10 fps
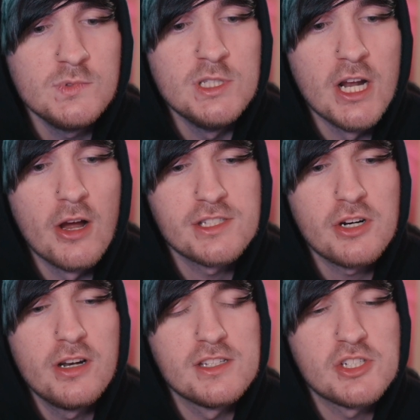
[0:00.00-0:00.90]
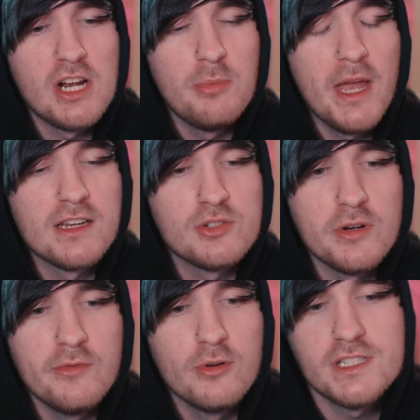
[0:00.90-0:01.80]
You know, I started this channel back in
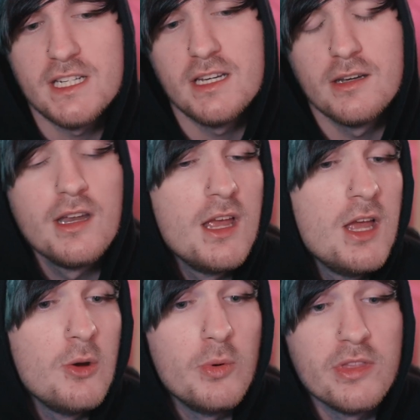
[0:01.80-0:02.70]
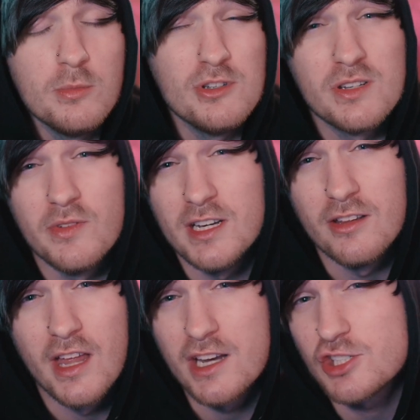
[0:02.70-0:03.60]
2014 with a music
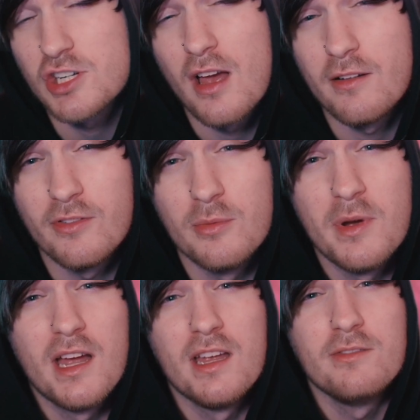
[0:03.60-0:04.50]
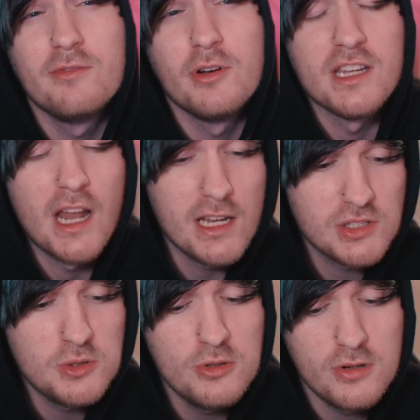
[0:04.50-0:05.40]
video that I shot for my friend in high
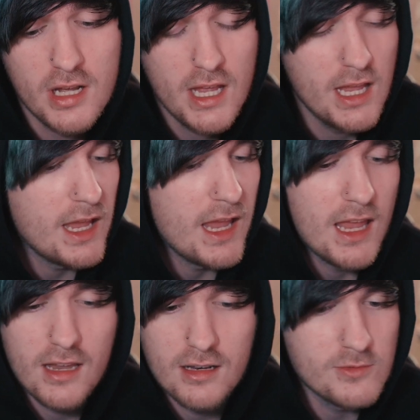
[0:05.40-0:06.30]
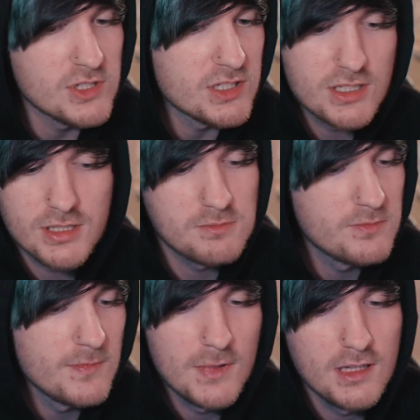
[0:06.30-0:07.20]
school, and I've just,
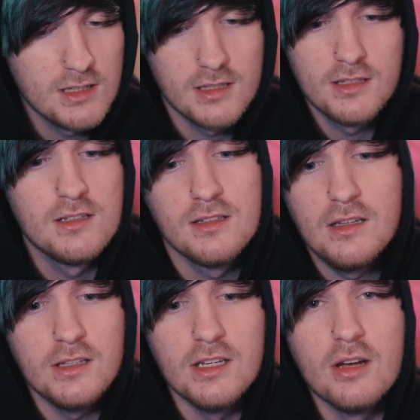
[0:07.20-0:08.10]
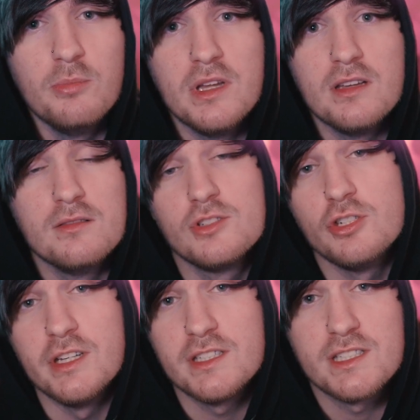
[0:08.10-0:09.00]
you know, been
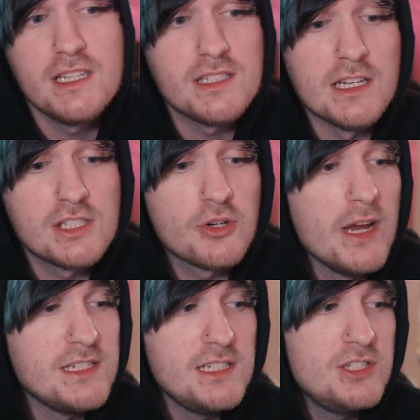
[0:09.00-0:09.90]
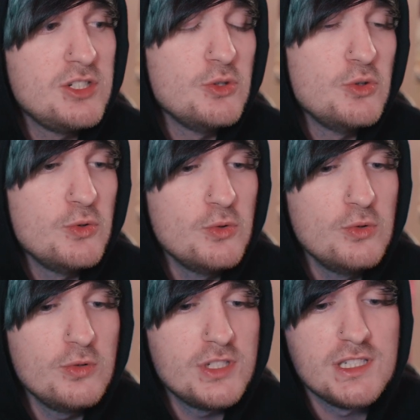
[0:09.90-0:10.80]
shooting since, and it's crazy
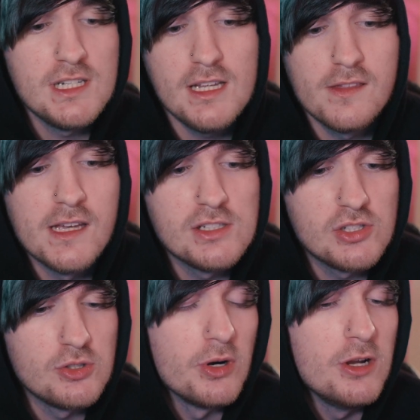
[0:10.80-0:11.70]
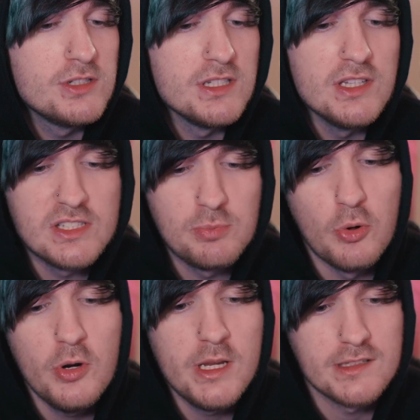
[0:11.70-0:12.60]
to see things grow to this
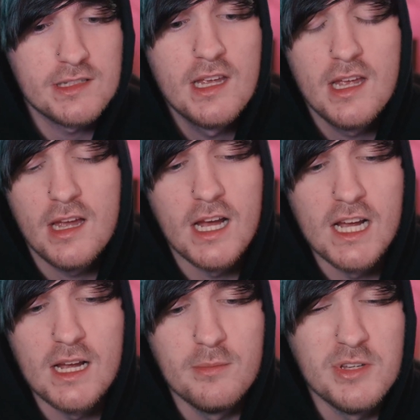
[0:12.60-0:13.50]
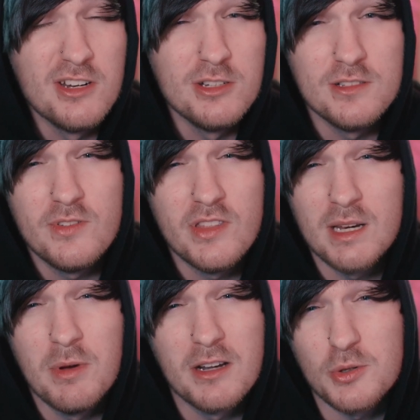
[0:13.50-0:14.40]
point. You know, if you
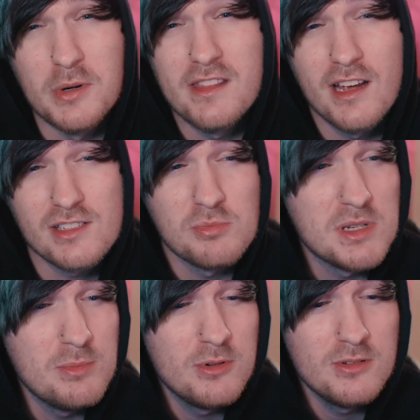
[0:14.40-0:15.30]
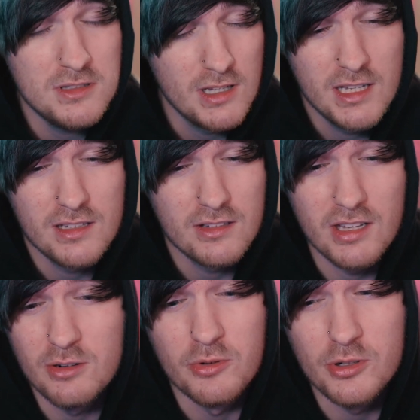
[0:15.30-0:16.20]
think about 20,000 people
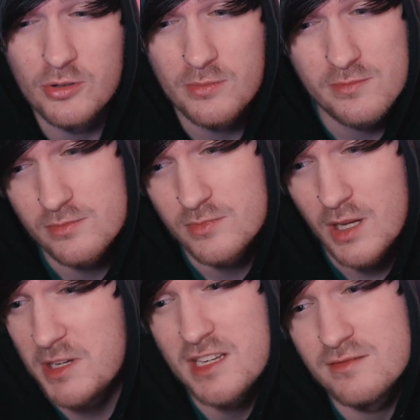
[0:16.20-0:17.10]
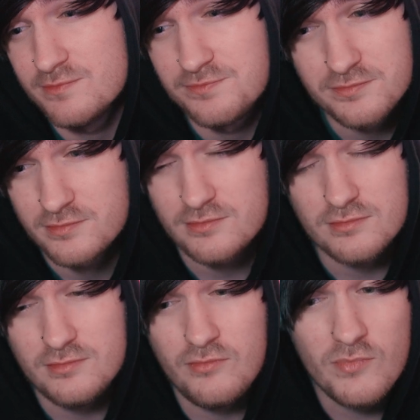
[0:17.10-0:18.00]
in a room, I mean,
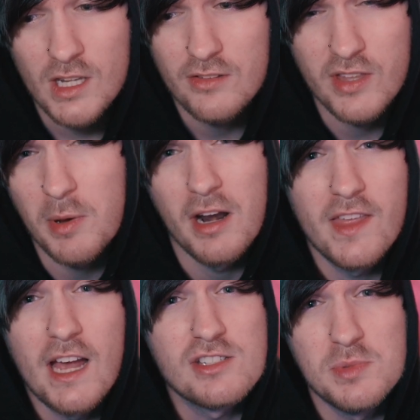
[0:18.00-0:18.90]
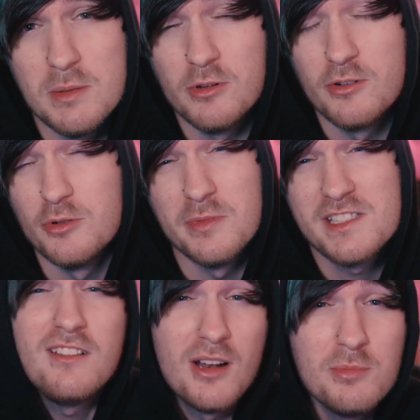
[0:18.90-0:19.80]
think about 1,000 people in a room,
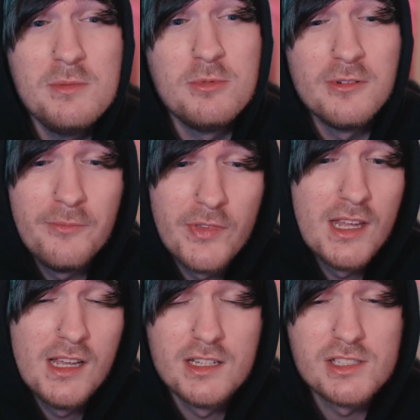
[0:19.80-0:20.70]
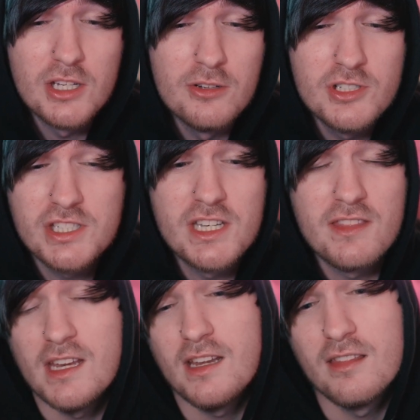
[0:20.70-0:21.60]
that's a lot of people. So just to
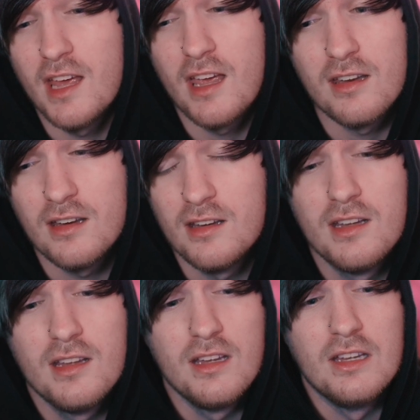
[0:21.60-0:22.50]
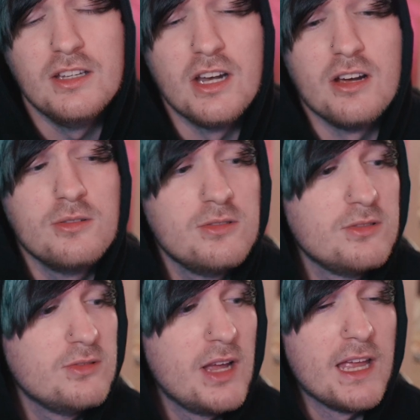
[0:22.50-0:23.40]
think that, you know,
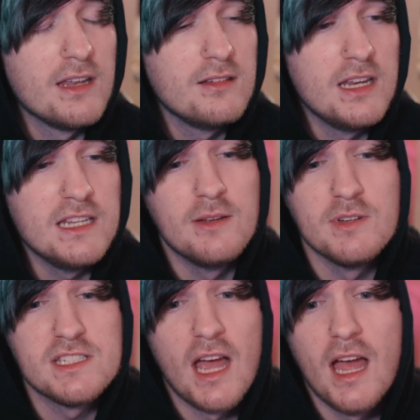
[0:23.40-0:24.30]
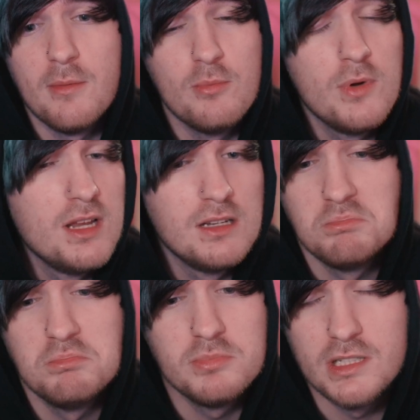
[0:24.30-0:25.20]
at any given time,
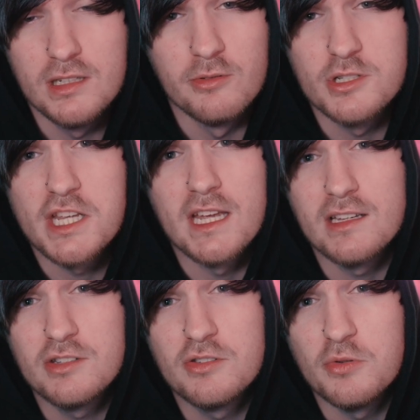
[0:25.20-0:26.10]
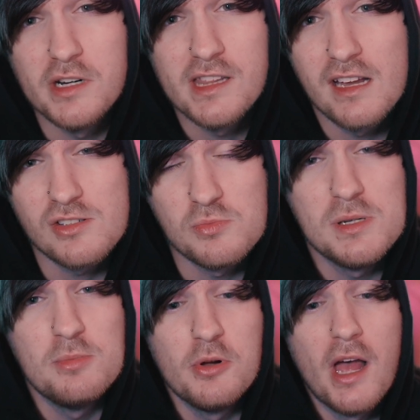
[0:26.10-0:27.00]
give or take, 20,000
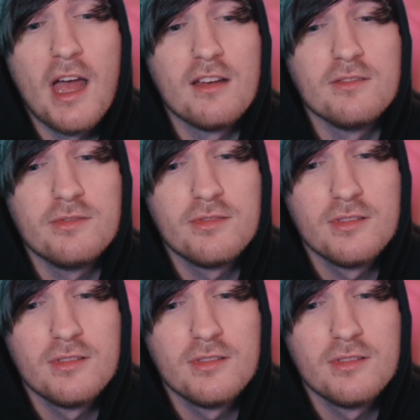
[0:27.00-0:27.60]
people have